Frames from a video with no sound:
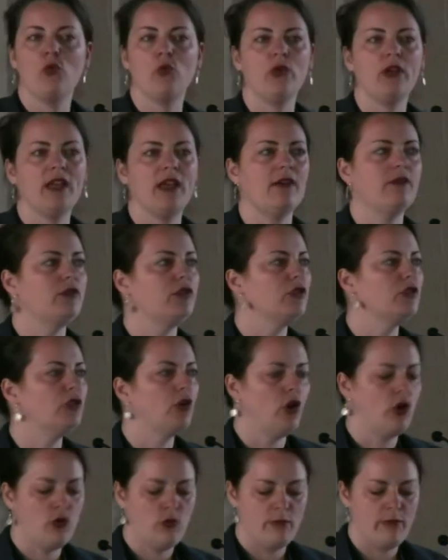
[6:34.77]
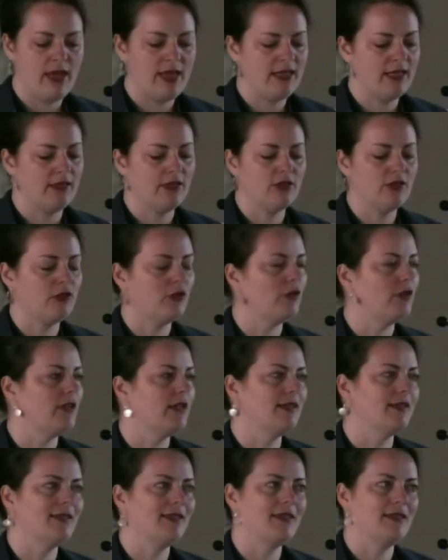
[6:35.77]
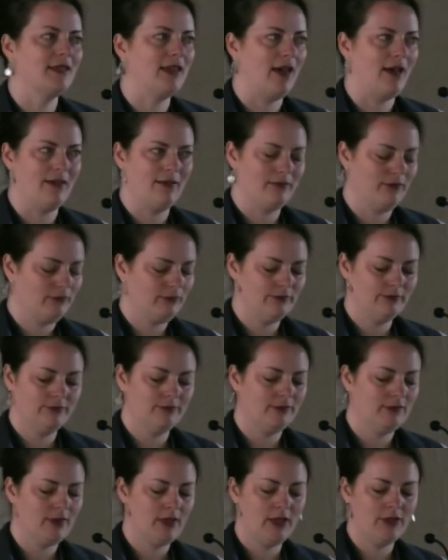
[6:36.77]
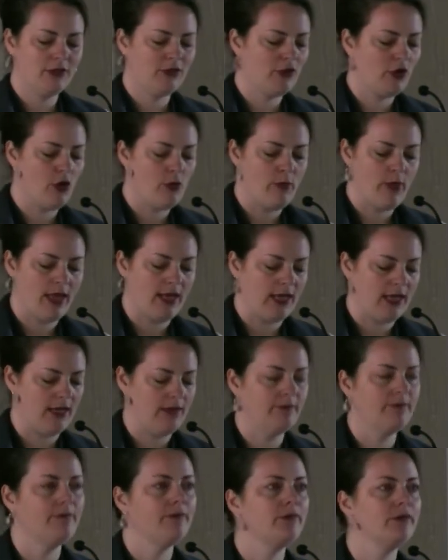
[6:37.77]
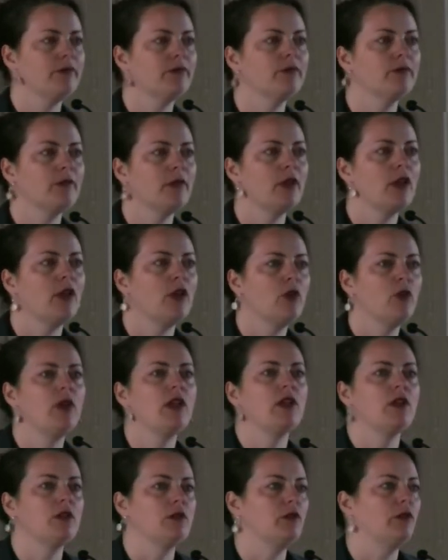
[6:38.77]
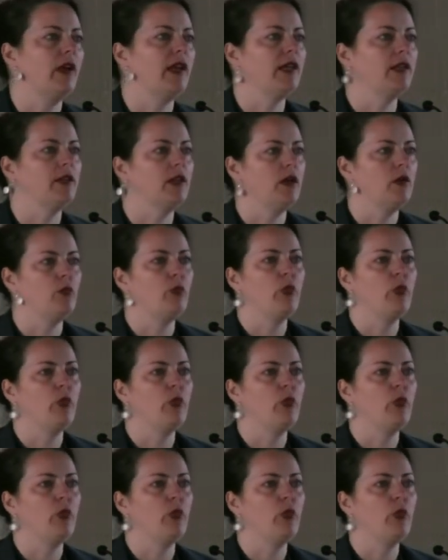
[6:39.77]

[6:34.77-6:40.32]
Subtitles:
"We have so many stories to tell, so many. We could write a